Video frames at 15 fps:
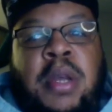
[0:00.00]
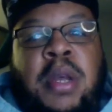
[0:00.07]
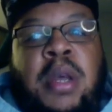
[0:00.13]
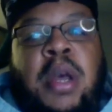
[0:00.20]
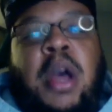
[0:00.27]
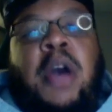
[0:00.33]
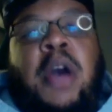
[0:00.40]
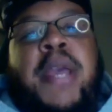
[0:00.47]

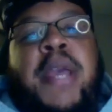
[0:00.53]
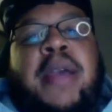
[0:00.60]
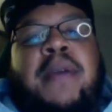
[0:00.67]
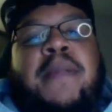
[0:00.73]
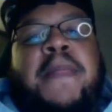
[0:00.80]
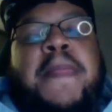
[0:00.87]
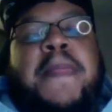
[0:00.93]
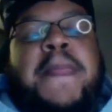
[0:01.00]
Oh, yeah.
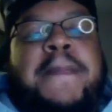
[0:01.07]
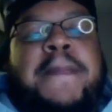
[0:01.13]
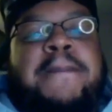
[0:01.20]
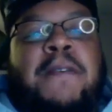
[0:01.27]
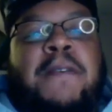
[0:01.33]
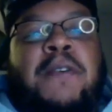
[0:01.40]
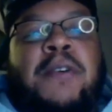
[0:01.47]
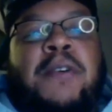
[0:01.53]

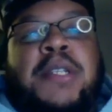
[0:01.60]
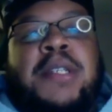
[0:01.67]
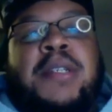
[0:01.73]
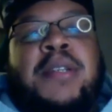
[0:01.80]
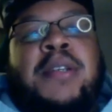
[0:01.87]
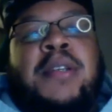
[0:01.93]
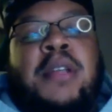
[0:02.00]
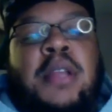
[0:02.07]
Of course.
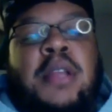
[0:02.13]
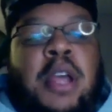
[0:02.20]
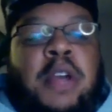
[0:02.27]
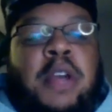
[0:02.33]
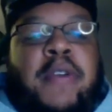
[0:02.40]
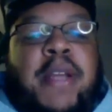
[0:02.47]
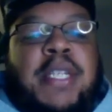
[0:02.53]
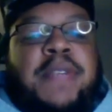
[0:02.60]

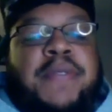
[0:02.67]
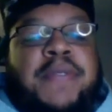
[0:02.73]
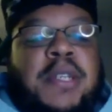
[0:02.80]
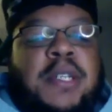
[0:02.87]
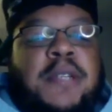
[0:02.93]
Aggressiveness.